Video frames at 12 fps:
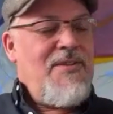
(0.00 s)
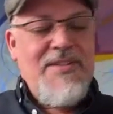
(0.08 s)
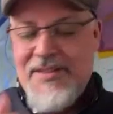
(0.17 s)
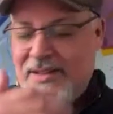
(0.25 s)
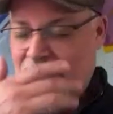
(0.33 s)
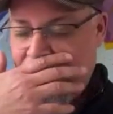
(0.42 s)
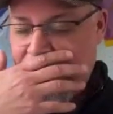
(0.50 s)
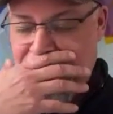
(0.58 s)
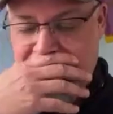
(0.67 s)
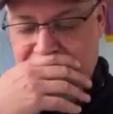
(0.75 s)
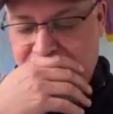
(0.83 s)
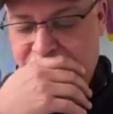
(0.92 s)
what's that
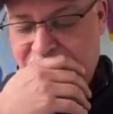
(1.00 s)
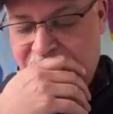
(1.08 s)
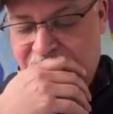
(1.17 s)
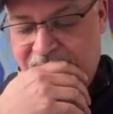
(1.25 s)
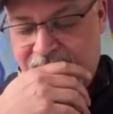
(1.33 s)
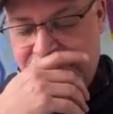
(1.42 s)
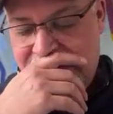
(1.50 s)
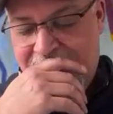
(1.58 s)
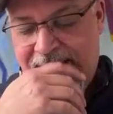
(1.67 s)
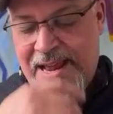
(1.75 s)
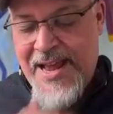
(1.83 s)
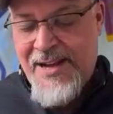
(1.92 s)
wonderful movie?
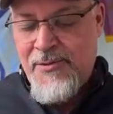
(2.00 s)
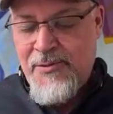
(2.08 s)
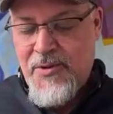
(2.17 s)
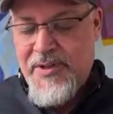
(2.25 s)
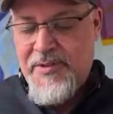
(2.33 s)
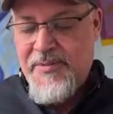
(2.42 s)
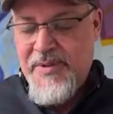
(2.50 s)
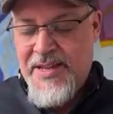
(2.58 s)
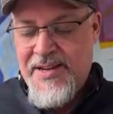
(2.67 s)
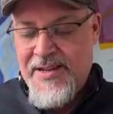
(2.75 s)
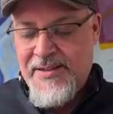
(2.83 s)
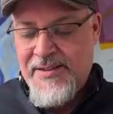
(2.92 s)
Dan Aykroyd,
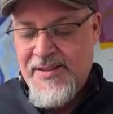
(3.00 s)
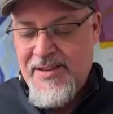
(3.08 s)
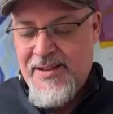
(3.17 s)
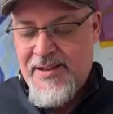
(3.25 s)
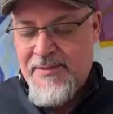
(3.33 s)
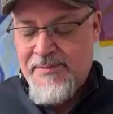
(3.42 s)
and then